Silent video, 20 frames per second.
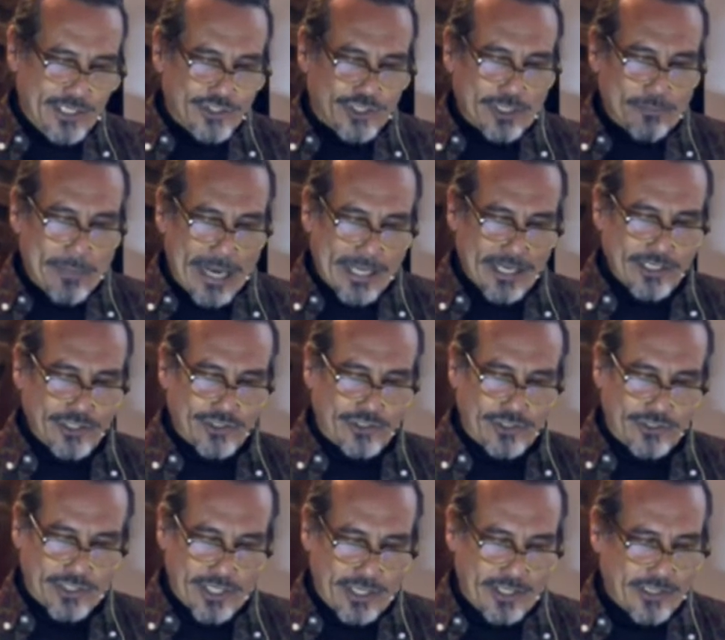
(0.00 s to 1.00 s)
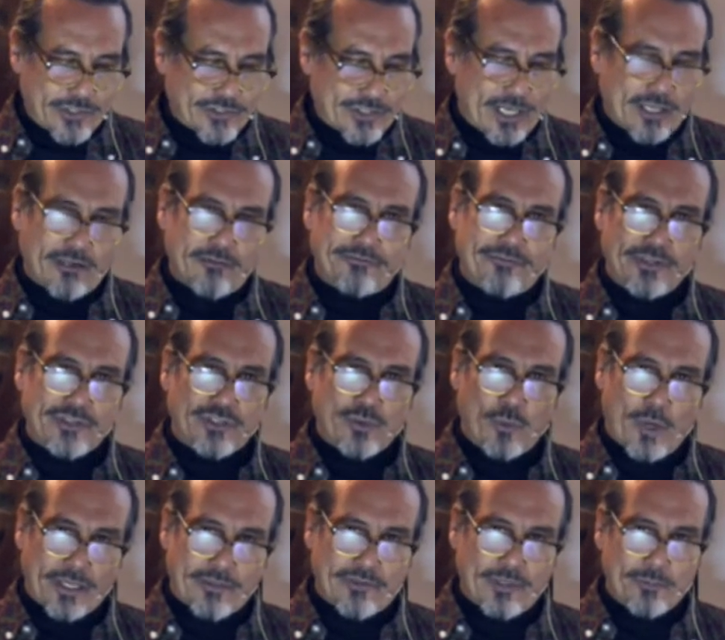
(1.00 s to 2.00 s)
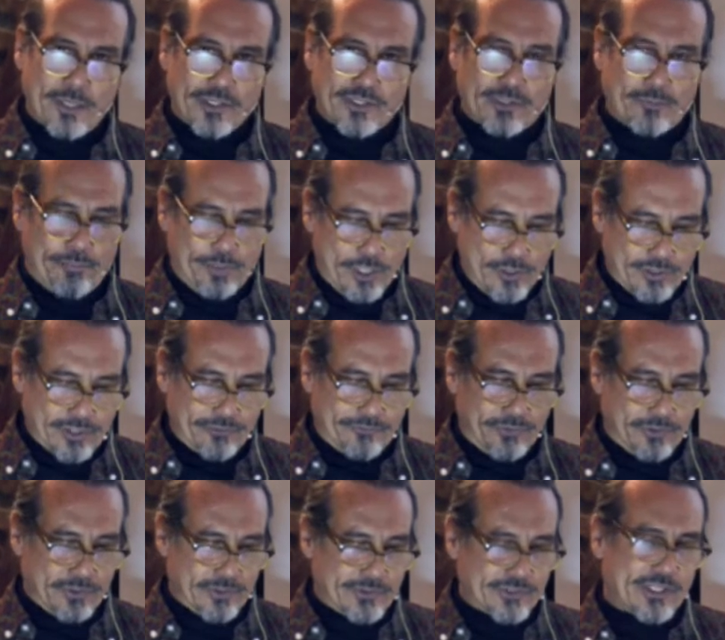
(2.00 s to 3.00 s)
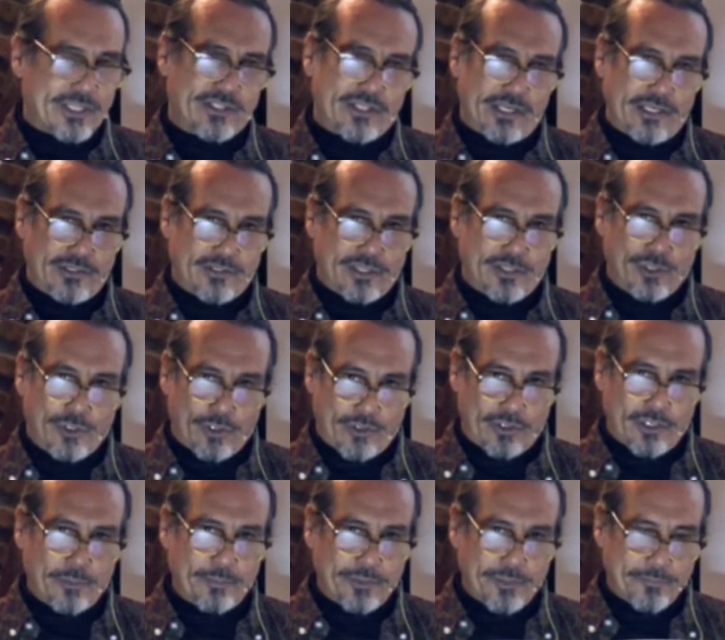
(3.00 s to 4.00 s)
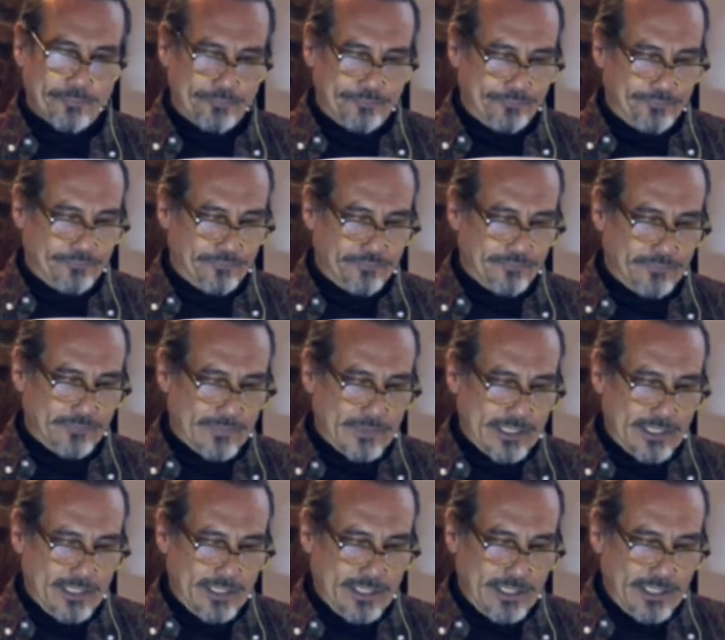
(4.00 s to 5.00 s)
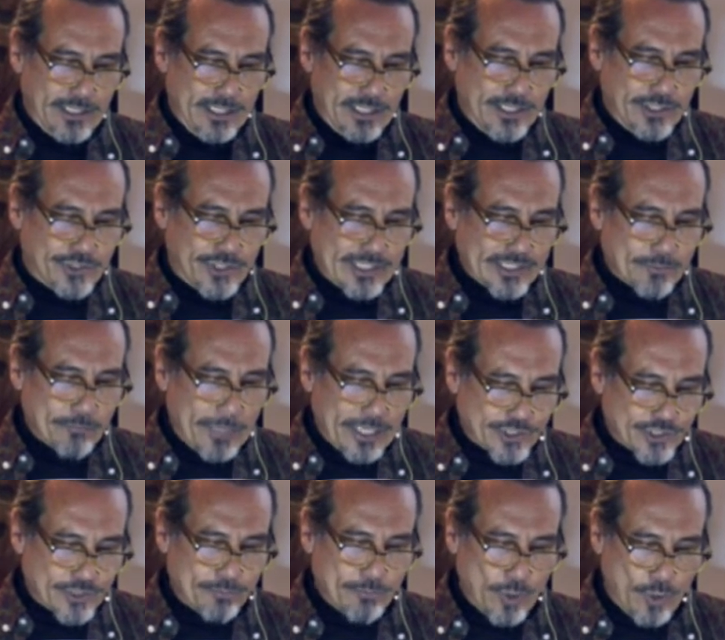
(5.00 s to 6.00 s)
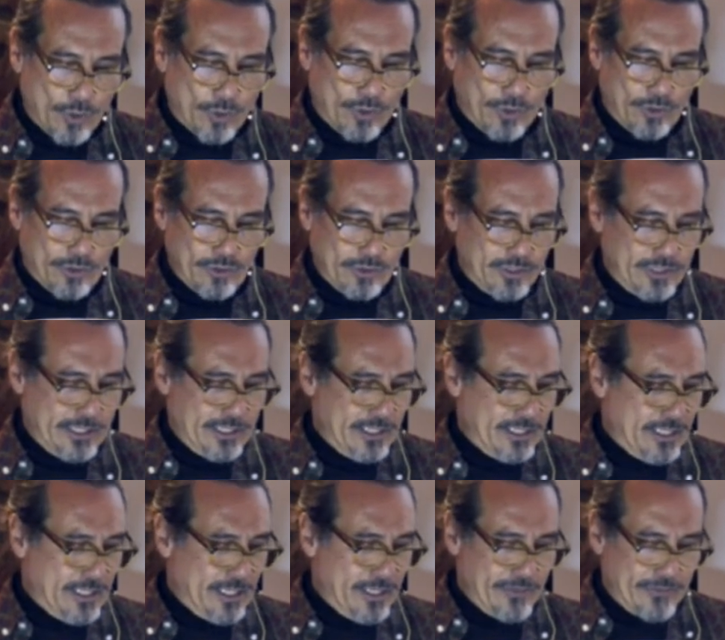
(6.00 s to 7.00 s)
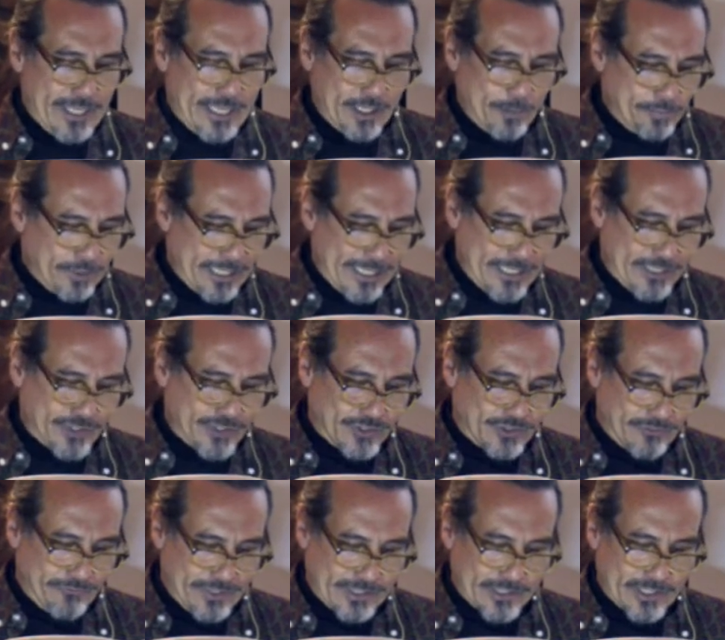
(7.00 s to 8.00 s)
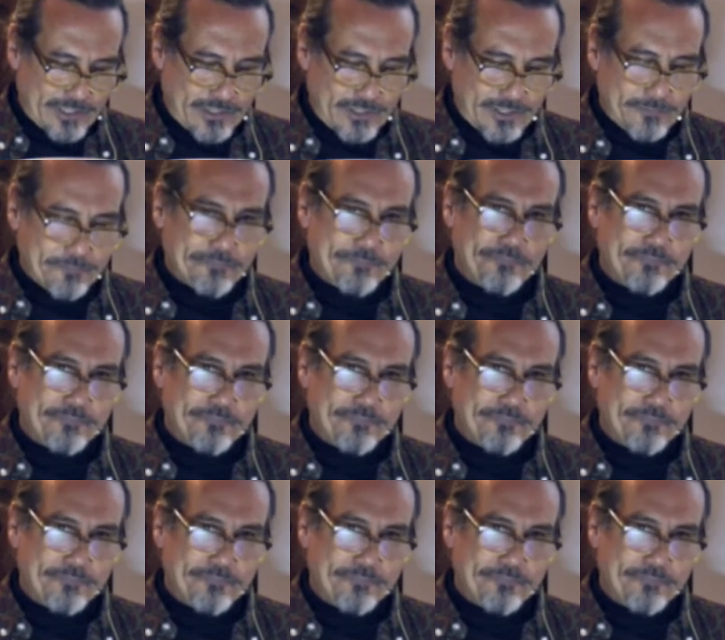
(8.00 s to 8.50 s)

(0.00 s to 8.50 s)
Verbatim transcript: she managed to turn herself into one of the most beautiful cities in Europe. She is much more than a place to visit.